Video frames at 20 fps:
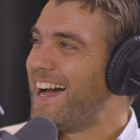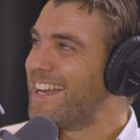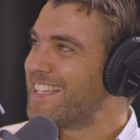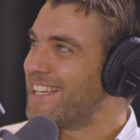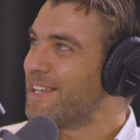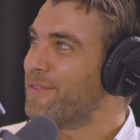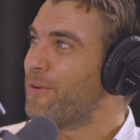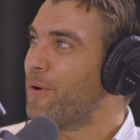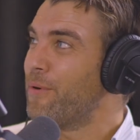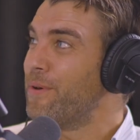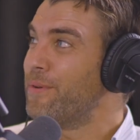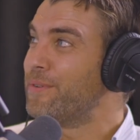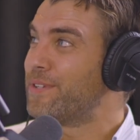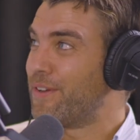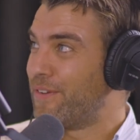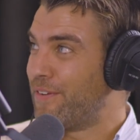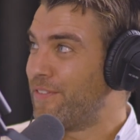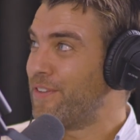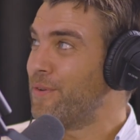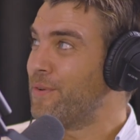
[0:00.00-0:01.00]
I tell you what we would
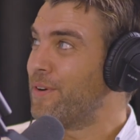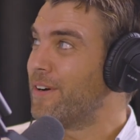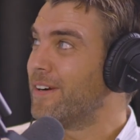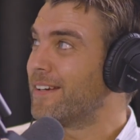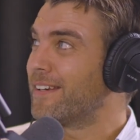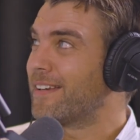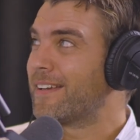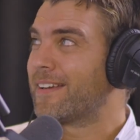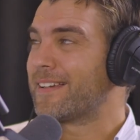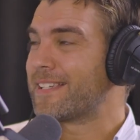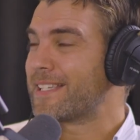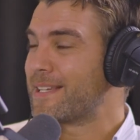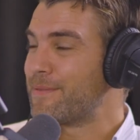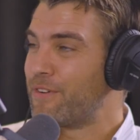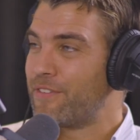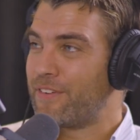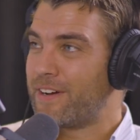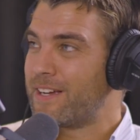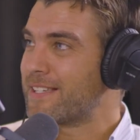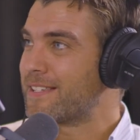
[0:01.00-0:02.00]
do. If you were a
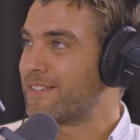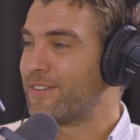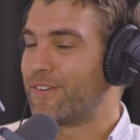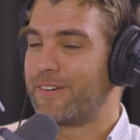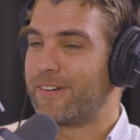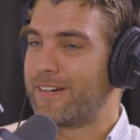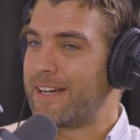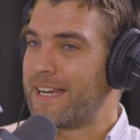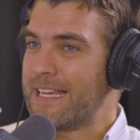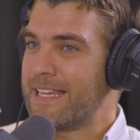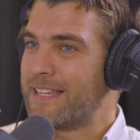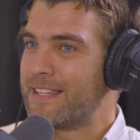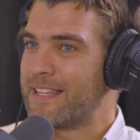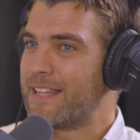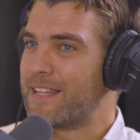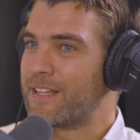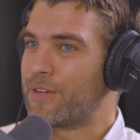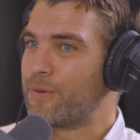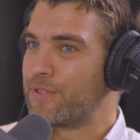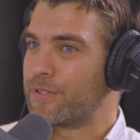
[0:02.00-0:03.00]
customer of us or any of the
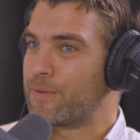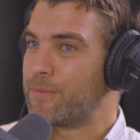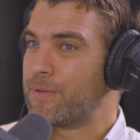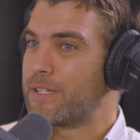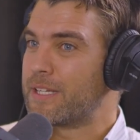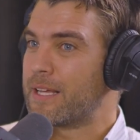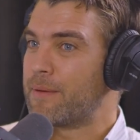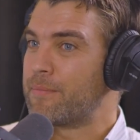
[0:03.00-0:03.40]
other quantum computing